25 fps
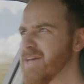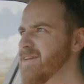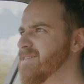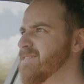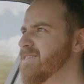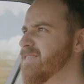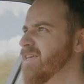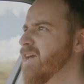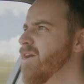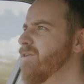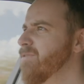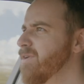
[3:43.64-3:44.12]
that's
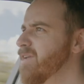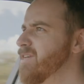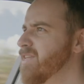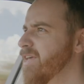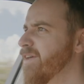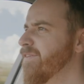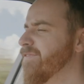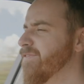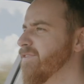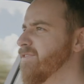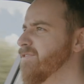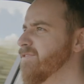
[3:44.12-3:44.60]
the only
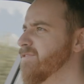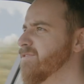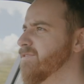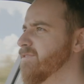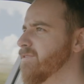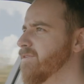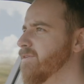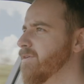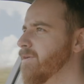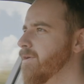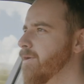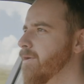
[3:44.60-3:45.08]
difference.
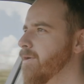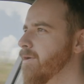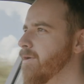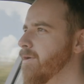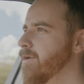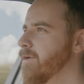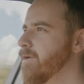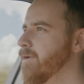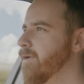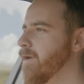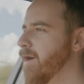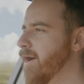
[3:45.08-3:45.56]

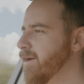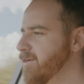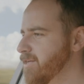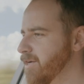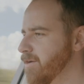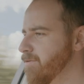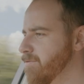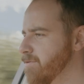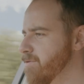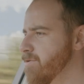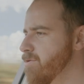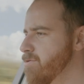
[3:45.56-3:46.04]
I
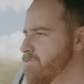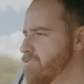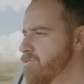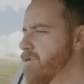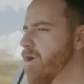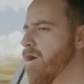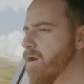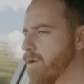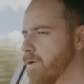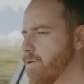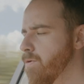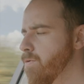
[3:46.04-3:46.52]
don't
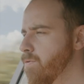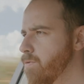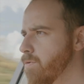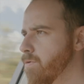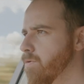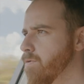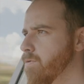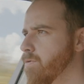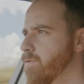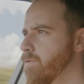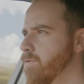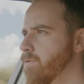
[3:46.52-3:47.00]
know
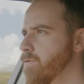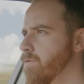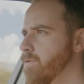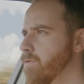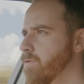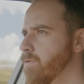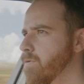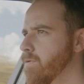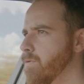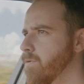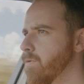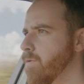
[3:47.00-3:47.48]

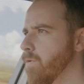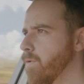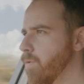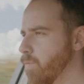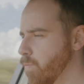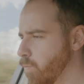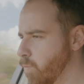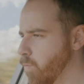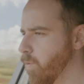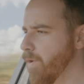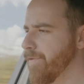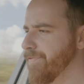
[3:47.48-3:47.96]

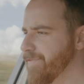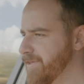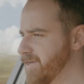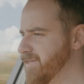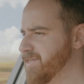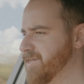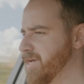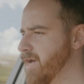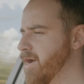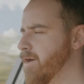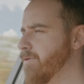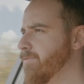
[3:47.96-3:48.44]
what
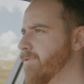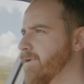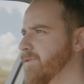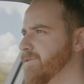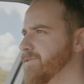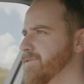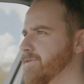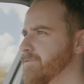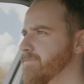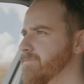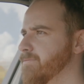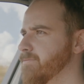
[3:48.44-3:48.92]
this car
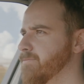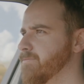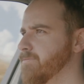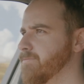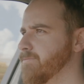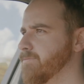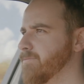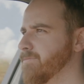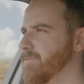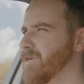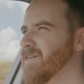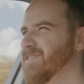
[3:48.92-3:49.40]
runs on,
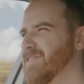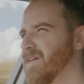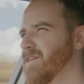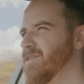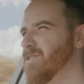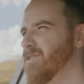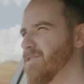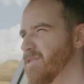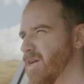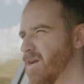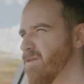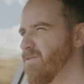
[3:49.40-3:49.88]
because I
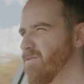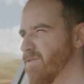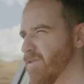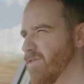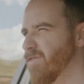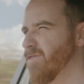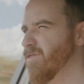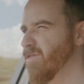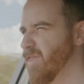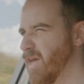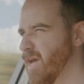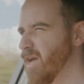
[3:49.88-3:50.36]
don't
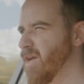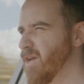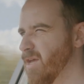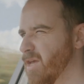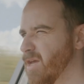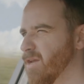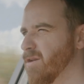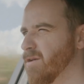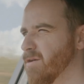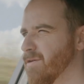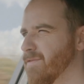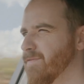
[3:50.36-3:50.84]
think
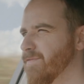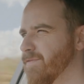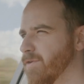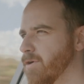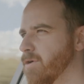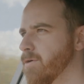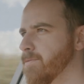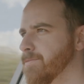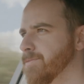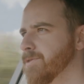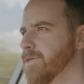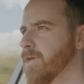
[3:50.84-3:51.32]
it
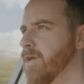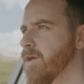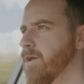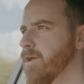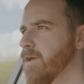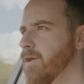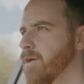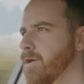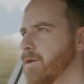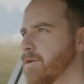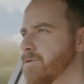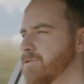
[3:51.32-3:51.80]
conforms
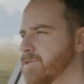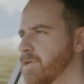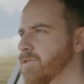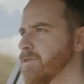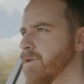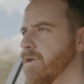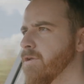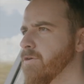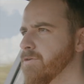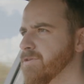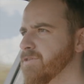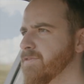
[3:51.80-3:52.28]
to
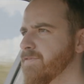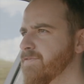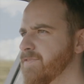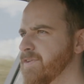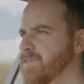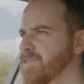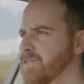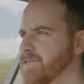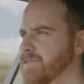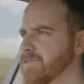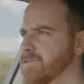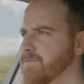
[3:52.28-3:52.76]
the laws of
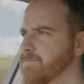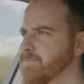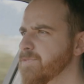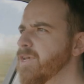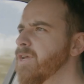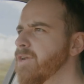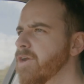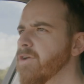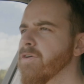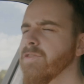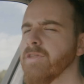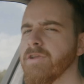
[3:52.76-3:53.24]
physics.
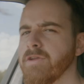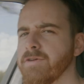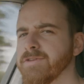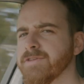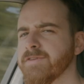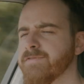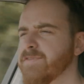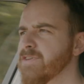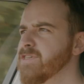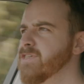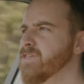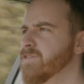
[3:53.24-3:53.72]
Certainly not the laws
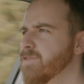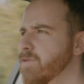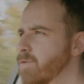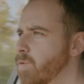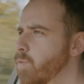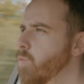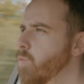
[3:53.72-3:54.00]
of physics that